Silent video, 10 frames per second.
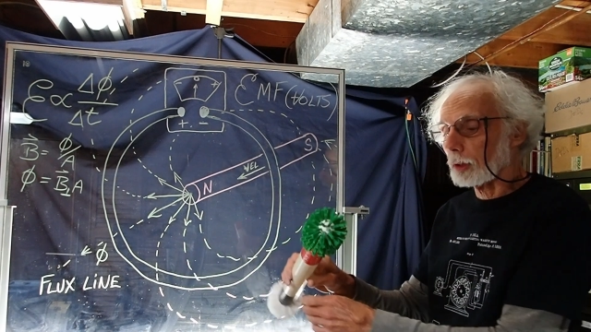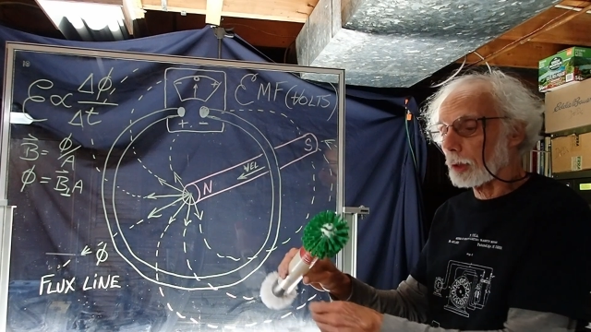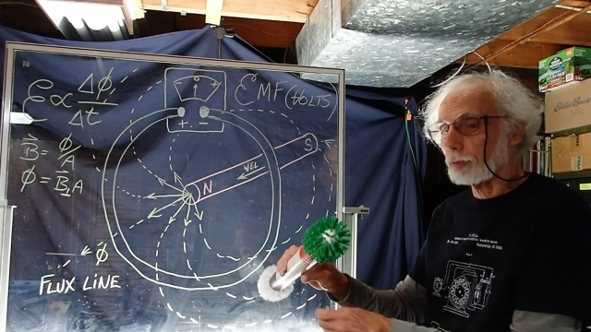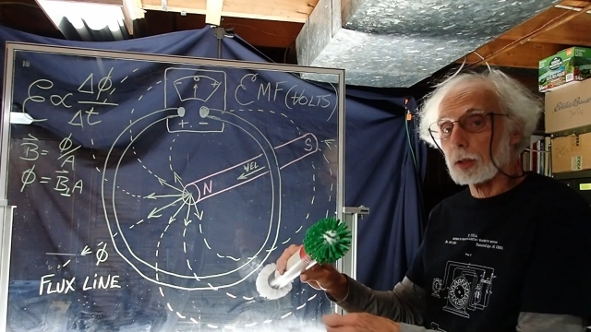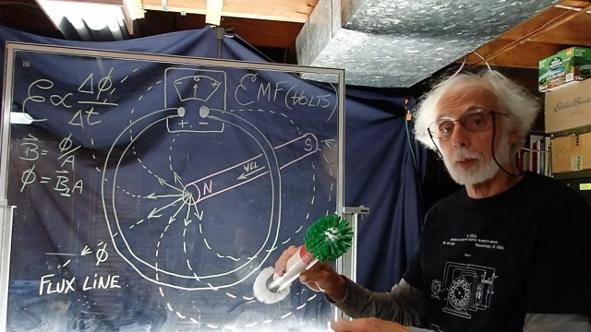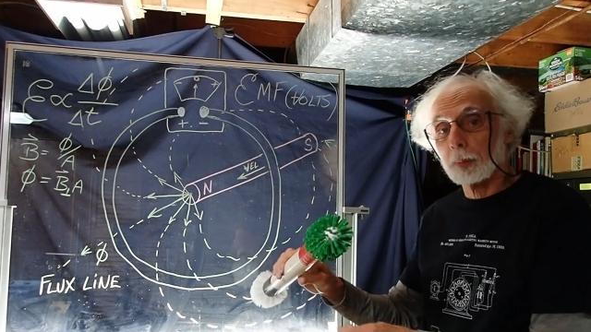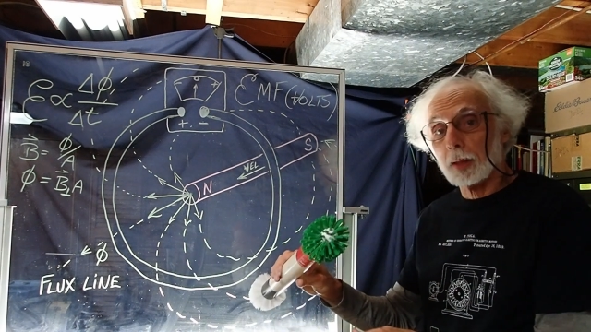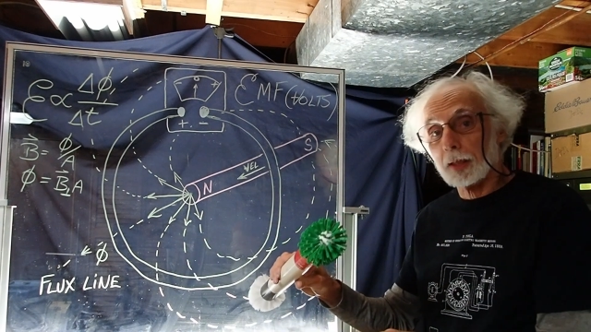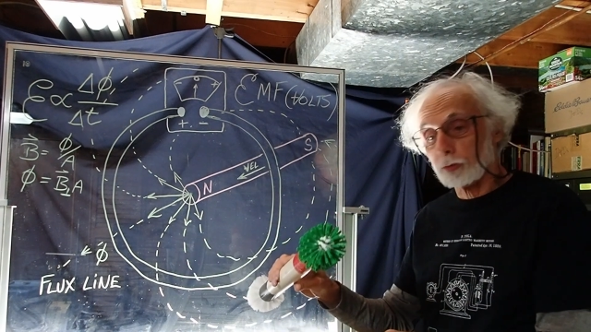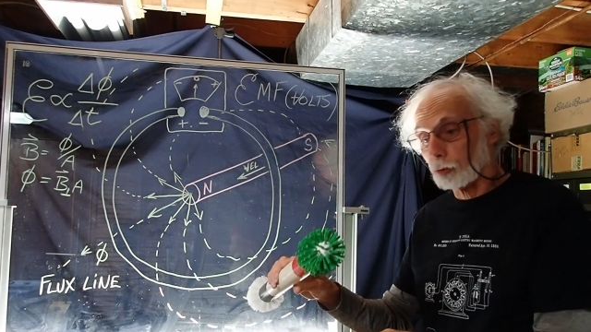that have a couple
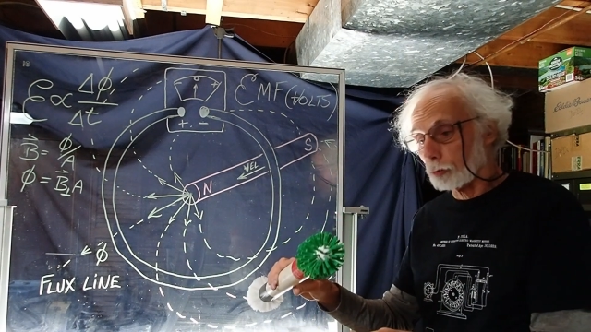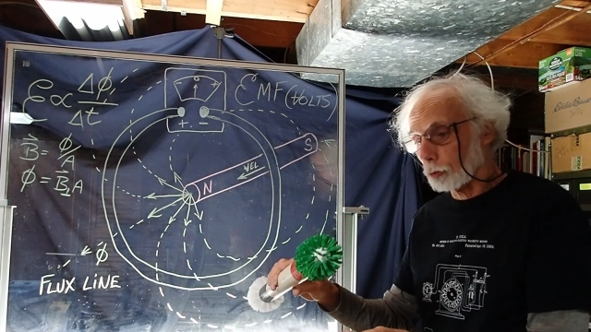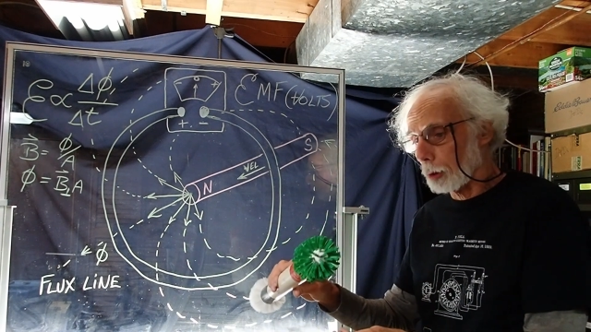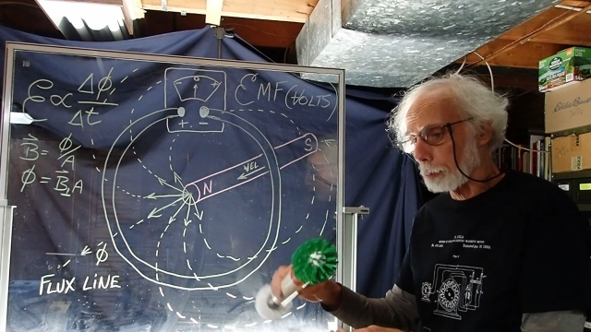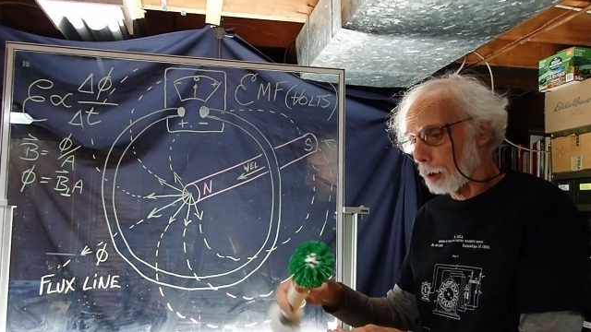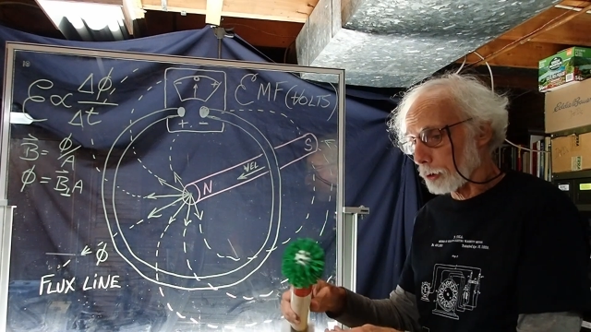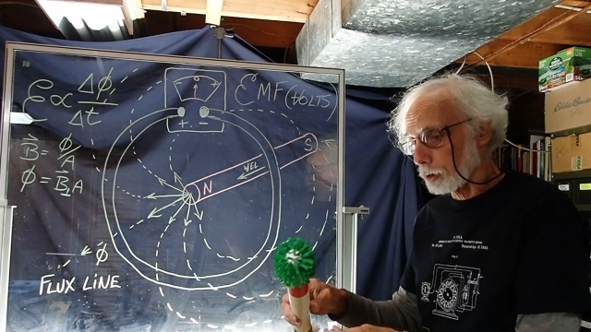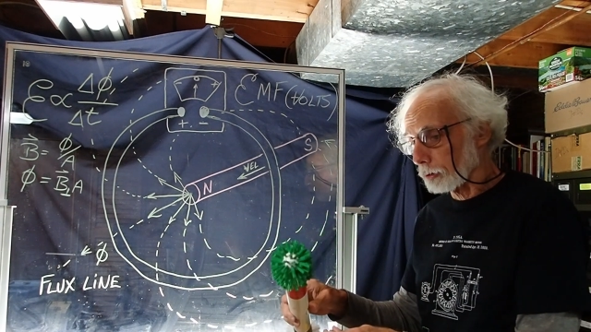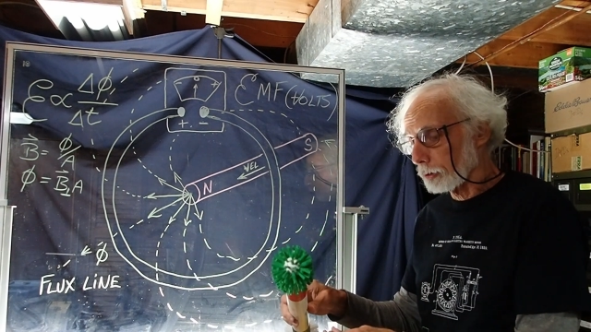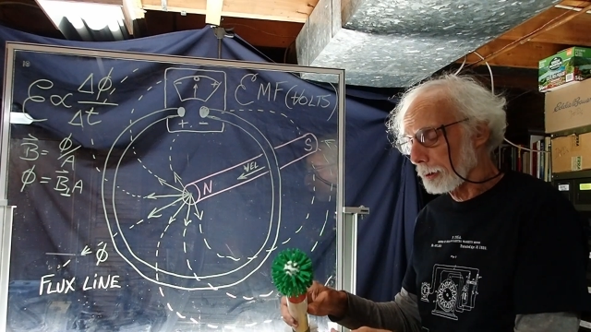of extra scrub
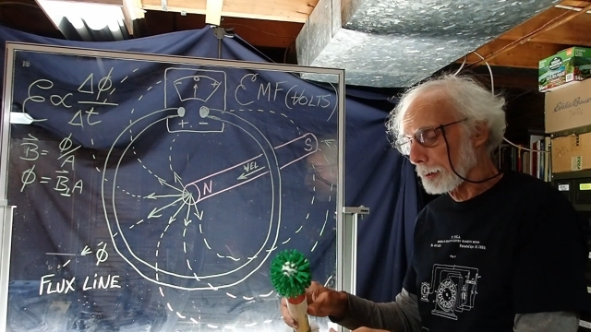brushes.